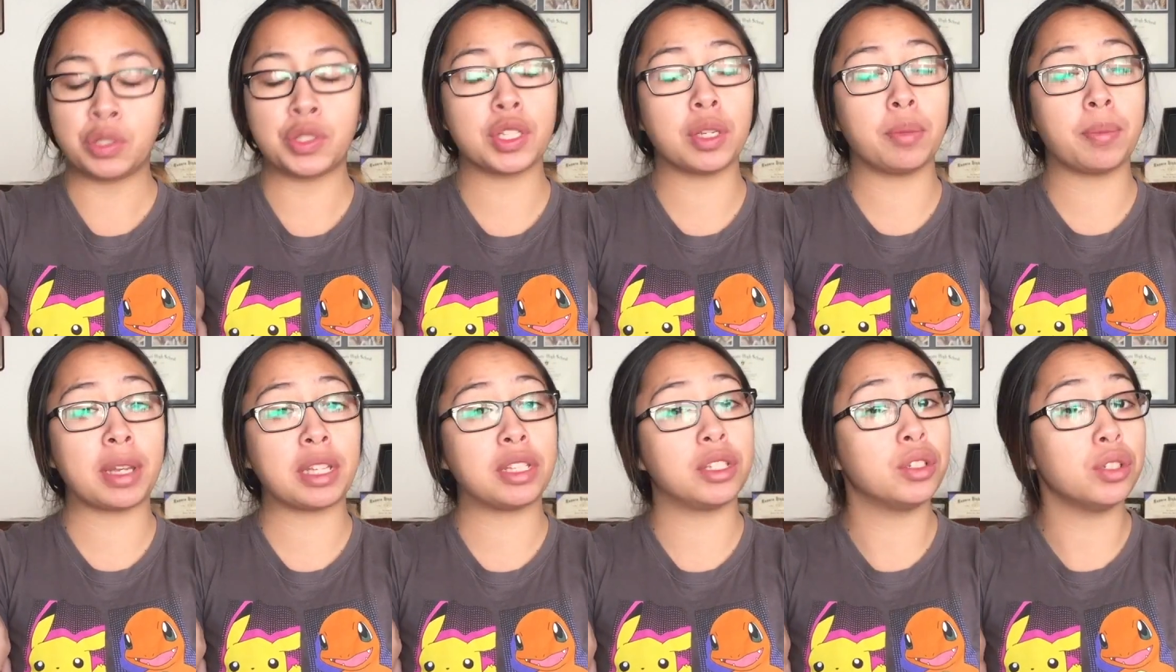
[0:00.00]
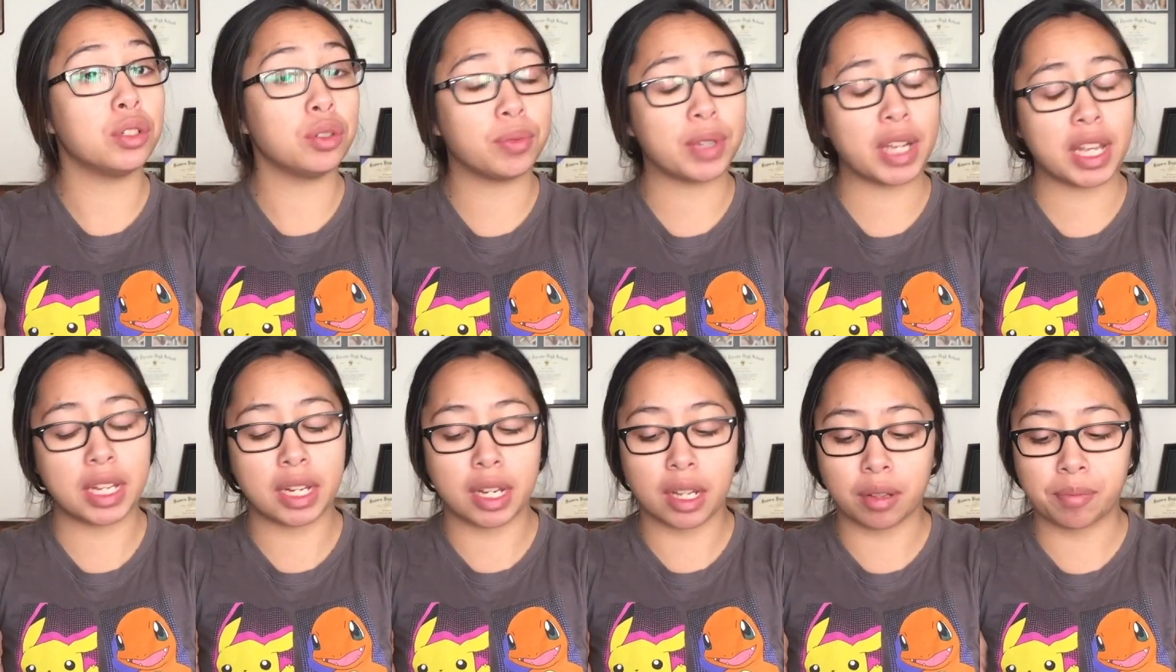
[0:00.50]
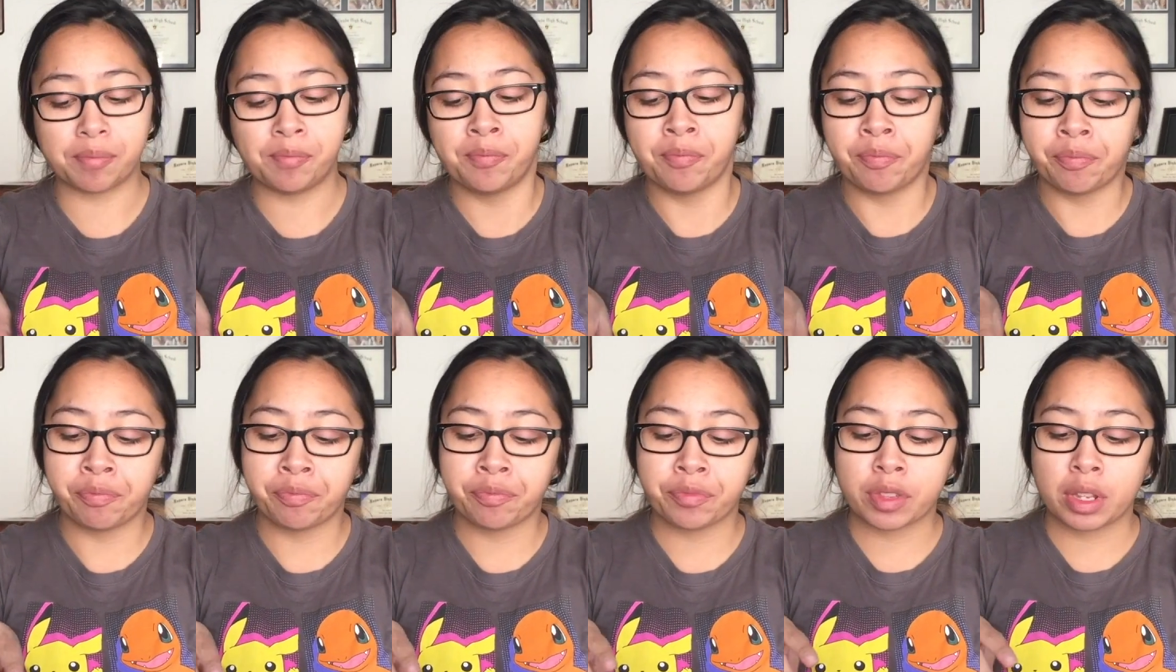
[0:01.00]
So my new rating
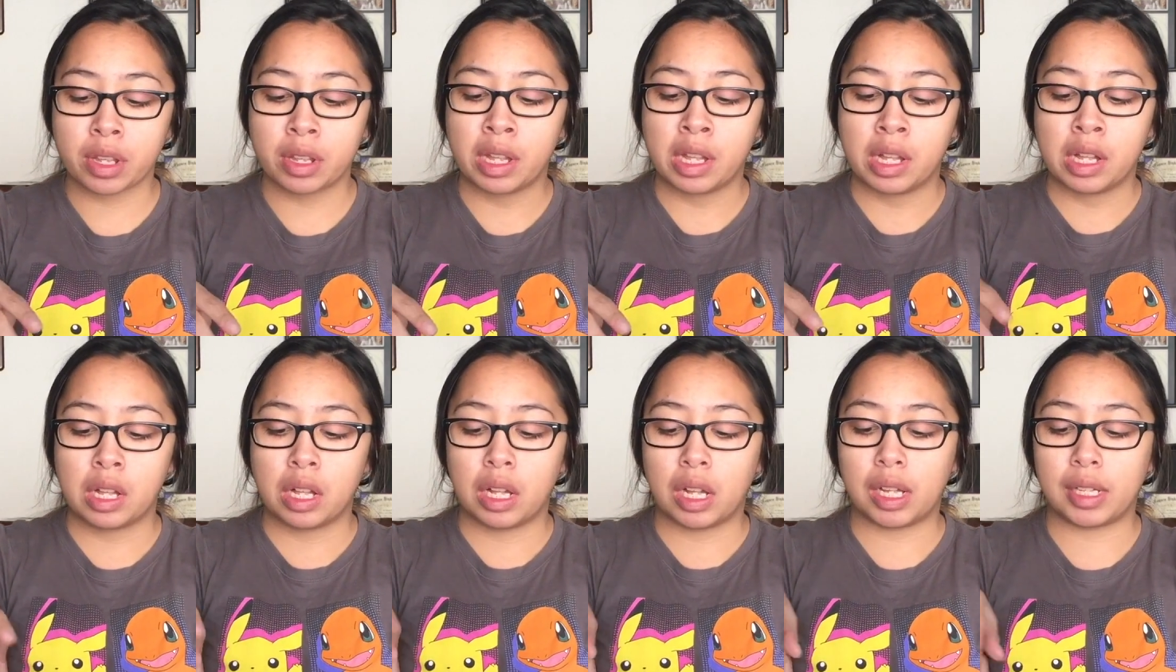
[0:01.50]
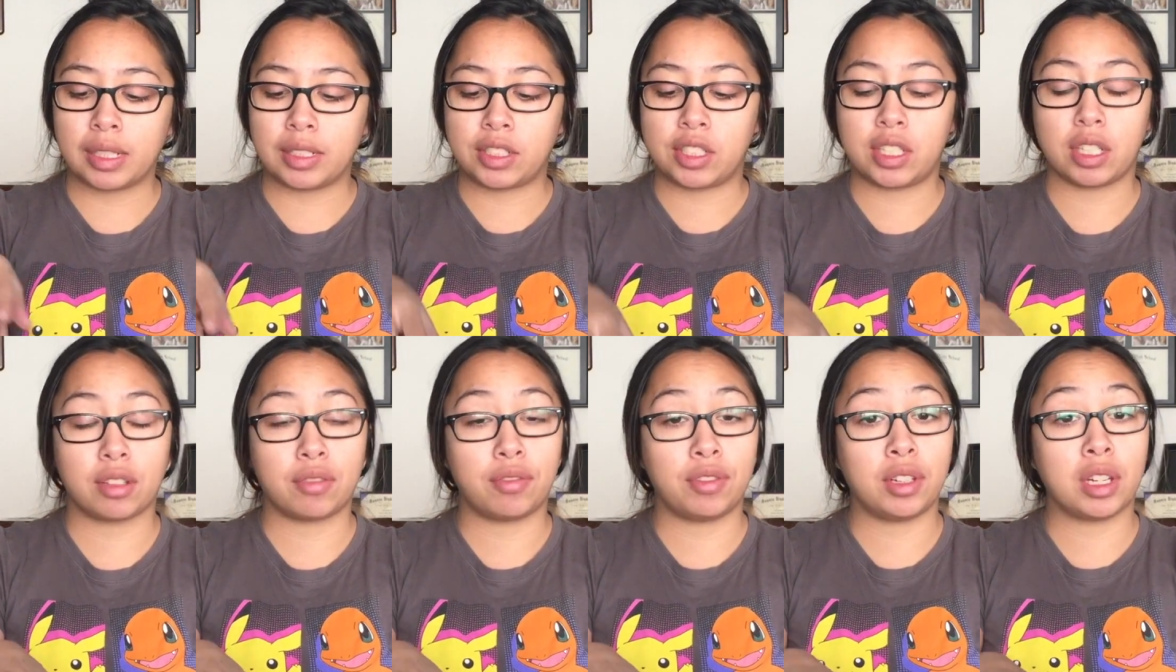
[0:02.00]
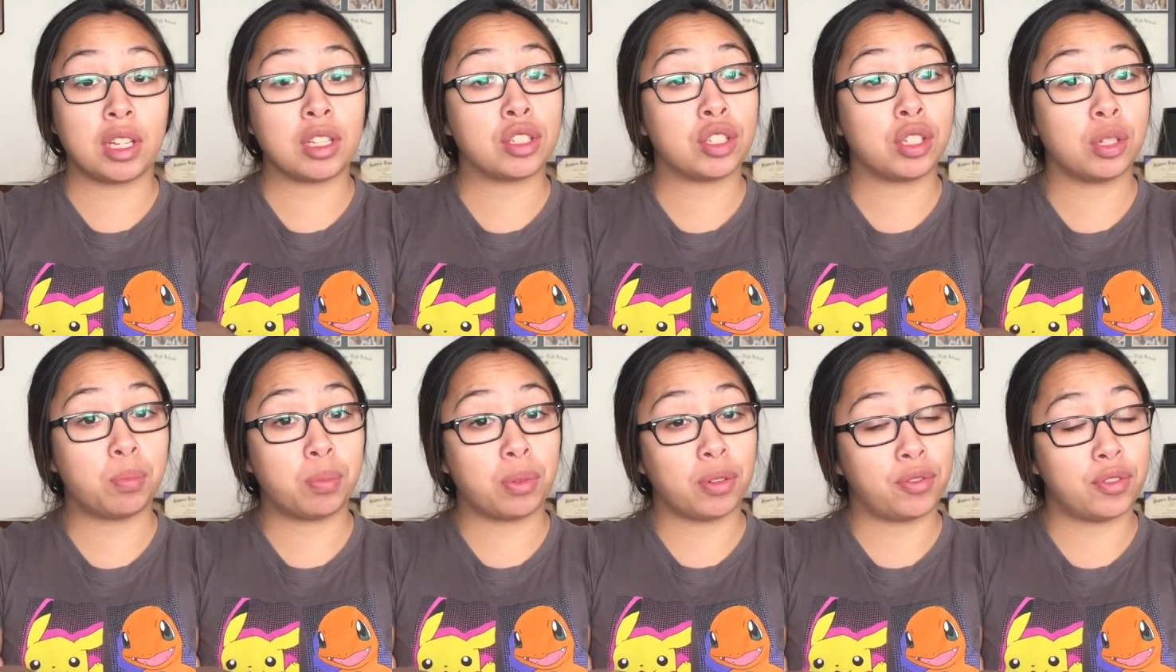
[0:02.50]
on Chick-fil-A
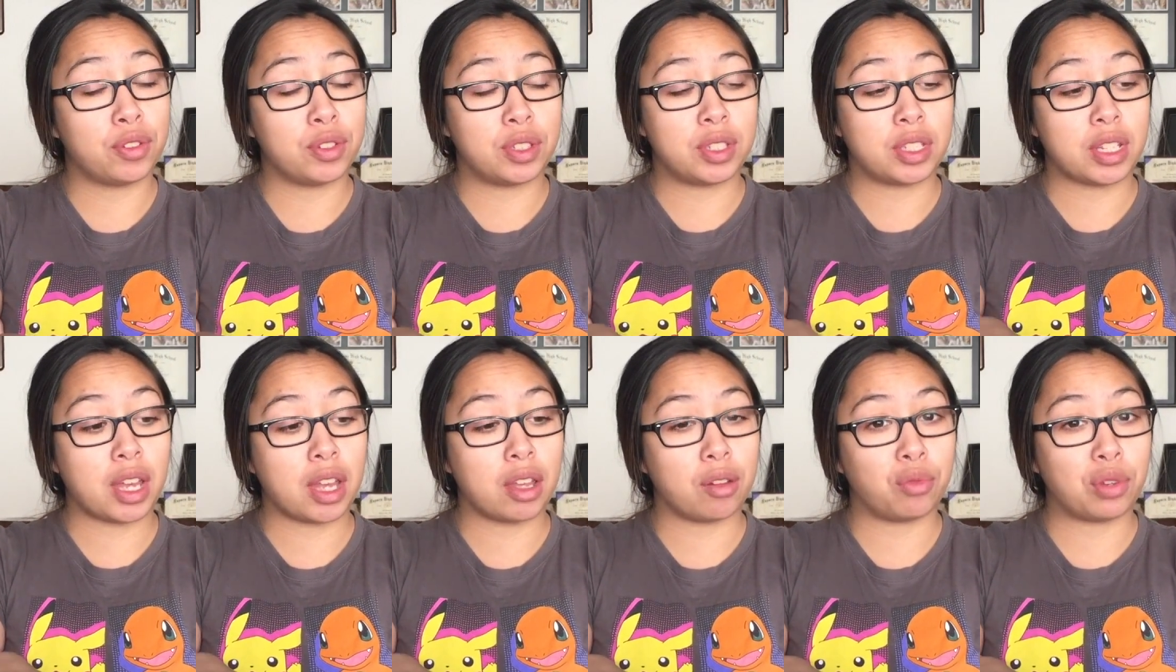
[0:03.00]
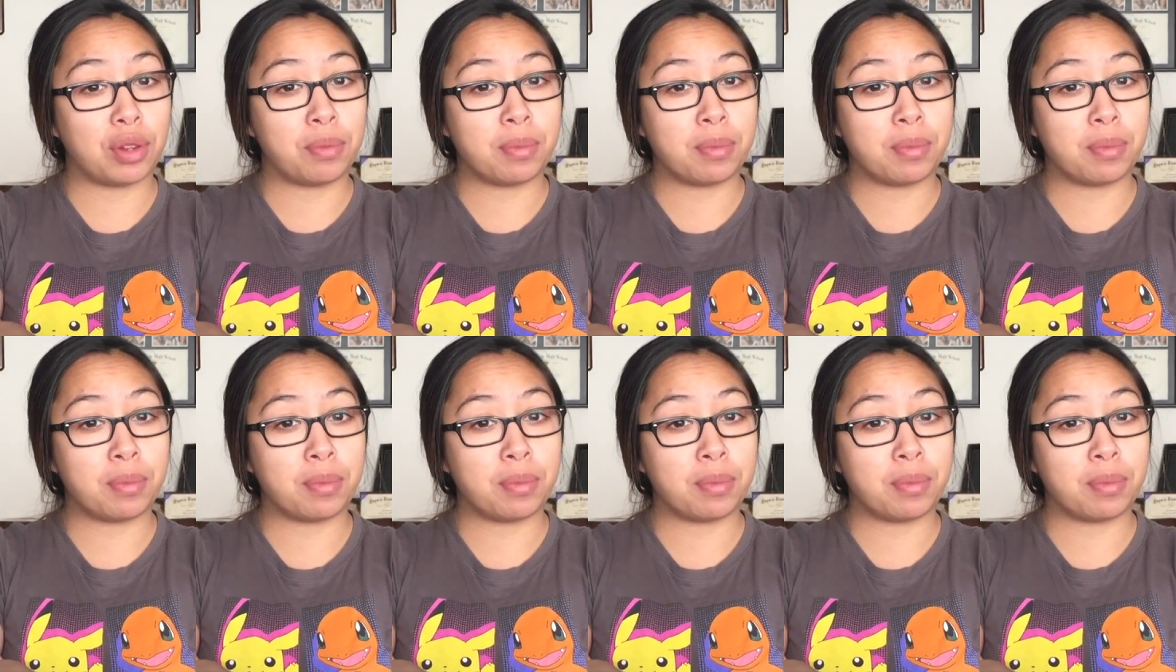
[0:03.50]
Superfood side,